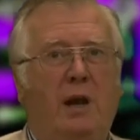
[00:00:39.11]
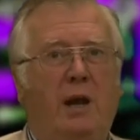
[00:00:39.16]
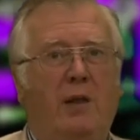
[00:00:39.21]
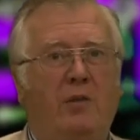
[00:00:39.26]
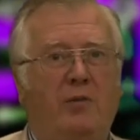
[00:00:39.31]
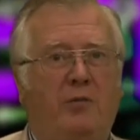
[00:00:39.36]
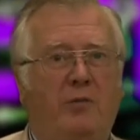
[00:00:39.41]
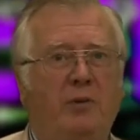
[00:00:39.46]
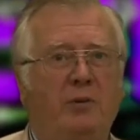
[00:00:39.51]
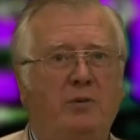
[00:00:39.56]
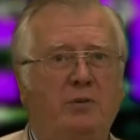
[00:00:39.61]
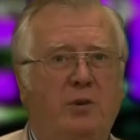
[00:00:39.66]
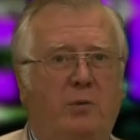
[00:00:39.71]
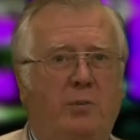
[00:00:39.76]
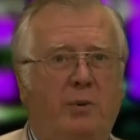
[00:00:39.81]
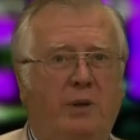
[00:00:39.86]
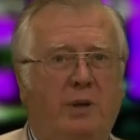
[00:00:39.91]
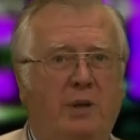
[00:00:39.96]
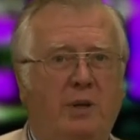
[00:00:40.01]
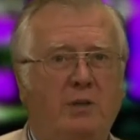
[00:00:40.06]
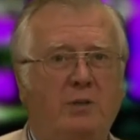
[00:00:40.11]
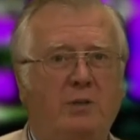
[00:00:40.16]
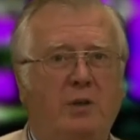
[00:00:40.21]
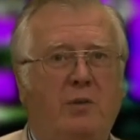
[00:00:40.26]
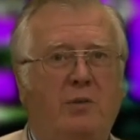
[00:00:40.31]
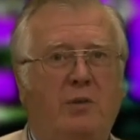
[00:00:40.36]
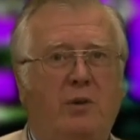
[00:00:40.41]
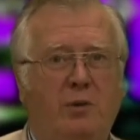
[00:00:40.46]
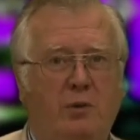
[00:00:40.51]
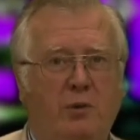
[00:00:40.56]
and the first topic is
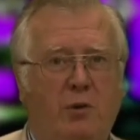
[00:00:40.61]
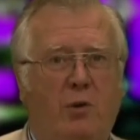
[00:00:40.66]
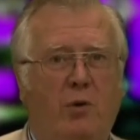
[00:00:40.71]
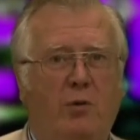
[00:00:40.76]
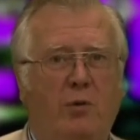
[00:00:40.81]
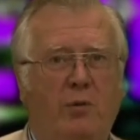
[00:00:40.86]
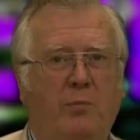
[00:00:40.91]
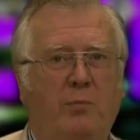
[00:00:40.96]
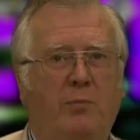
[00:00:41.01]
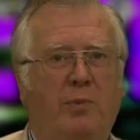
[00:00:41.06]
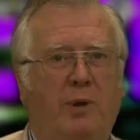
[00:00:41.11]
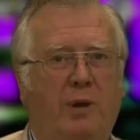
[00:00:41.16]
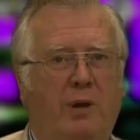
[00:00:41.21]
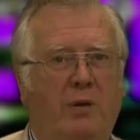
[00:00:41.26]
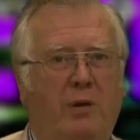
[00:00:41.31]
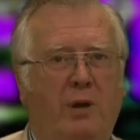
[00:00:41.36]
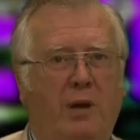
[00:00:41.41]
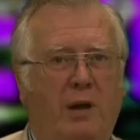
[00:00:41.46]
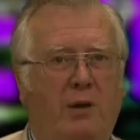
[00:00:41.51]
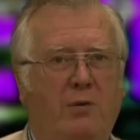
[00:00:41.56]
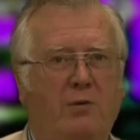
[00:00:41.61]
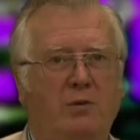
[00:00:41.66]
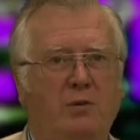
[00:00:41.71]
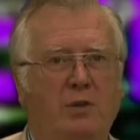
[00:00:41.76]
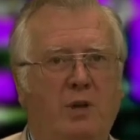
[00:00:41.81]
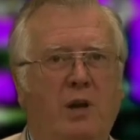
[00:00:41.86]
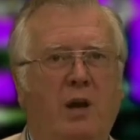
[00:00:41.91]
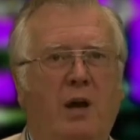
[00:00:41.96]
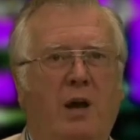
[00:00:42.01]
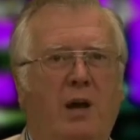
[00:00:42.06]
the Northern Powerhouse
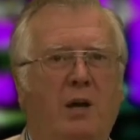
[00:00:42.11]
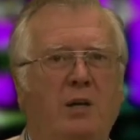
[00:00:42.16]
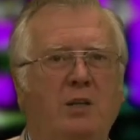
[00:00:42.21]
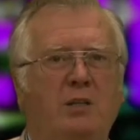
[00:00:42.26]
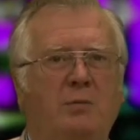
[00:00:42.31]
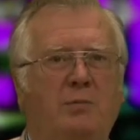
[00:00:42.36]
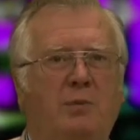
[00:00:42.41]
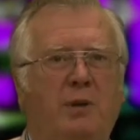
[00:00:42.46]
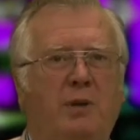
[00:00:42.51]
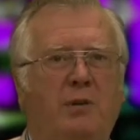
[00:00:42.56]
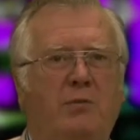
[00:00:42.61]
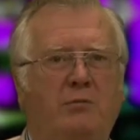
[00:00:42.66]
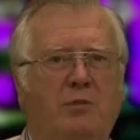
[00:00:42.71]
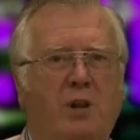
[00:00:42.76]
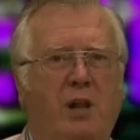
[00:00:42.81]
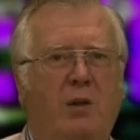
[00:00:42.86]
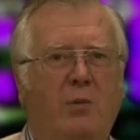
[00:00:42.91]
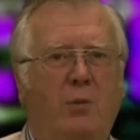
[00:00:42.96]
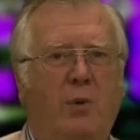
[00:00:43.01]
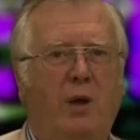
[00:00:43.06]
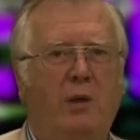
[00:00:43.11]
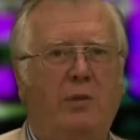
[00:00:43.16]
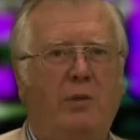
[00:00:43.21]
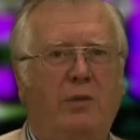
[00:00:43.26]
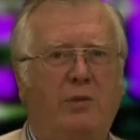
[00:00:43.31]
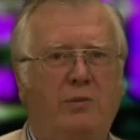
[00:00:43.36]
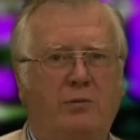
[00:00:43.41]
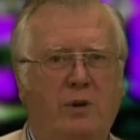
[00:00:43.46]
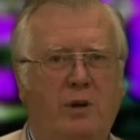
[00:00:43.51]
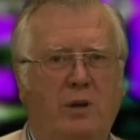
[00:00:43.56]
High-Speed Railway
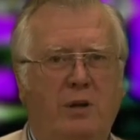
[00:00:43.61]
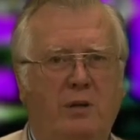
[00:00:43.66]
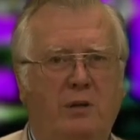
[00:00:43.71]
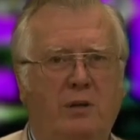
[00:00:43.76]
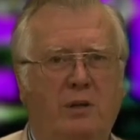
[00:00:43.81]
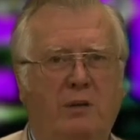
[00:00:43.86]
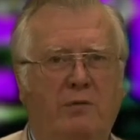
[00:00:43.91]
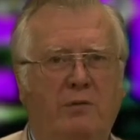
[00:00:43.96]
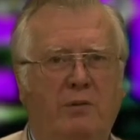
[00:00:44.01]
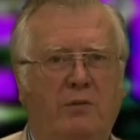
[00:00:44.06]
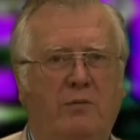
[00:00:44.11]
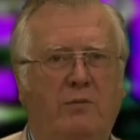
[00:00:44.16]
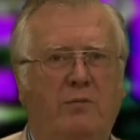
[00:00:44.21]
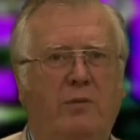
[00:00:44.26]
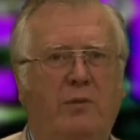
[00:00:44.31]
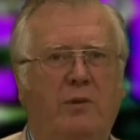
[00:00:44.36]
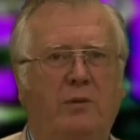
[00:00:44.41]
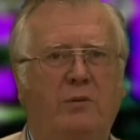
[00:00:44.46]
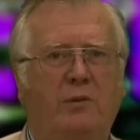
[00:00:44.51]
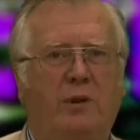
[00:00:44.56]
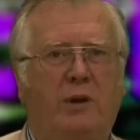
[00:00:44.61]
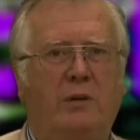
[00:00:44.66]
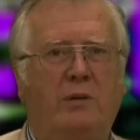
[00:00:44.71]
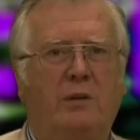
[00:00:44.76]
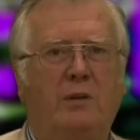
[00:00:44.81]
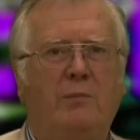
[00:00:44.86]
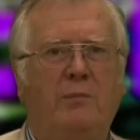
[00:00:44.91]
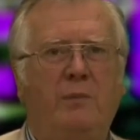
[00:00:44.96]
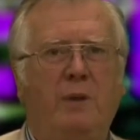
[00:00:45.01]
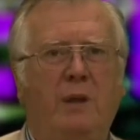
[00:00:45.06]
3 to give its full
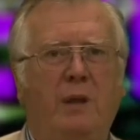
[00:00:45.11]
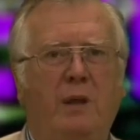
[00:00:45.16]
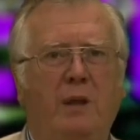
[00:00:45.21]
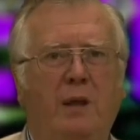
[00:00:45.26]
title